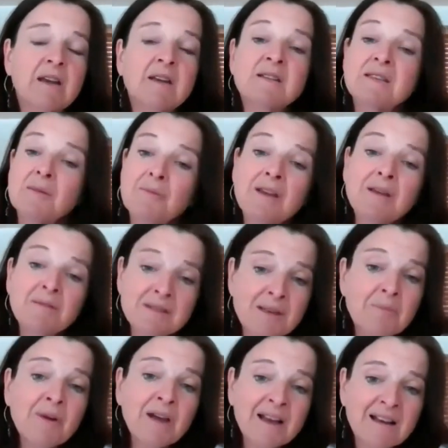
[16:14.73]
Similarly, some
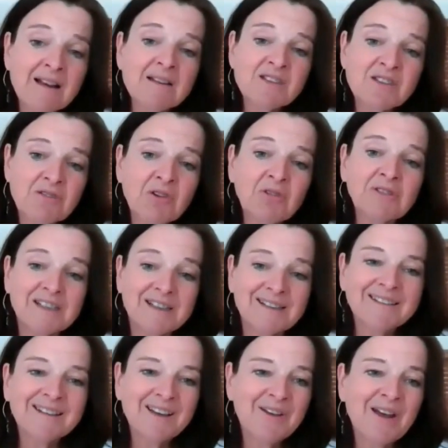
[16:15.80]
of my clients are older
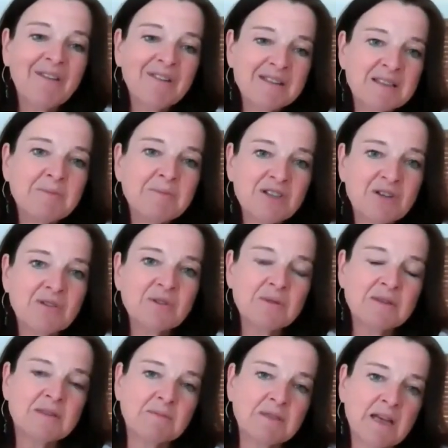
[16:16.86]
and they're having some issues
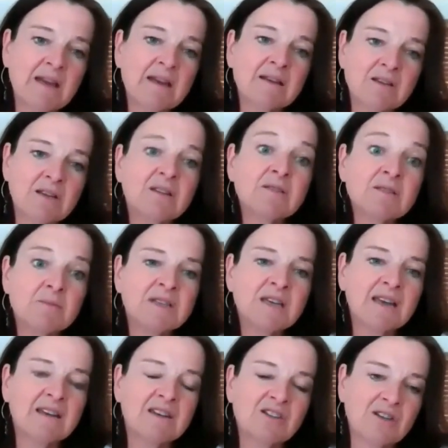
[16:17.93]
with some
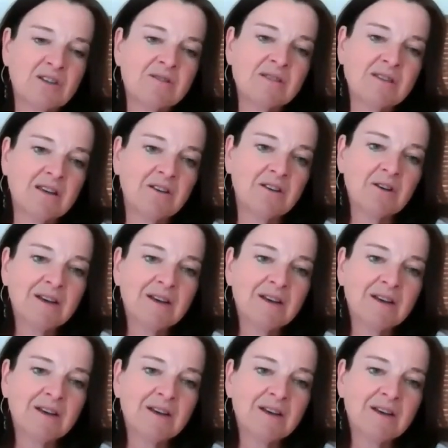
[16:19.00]
tech issues. So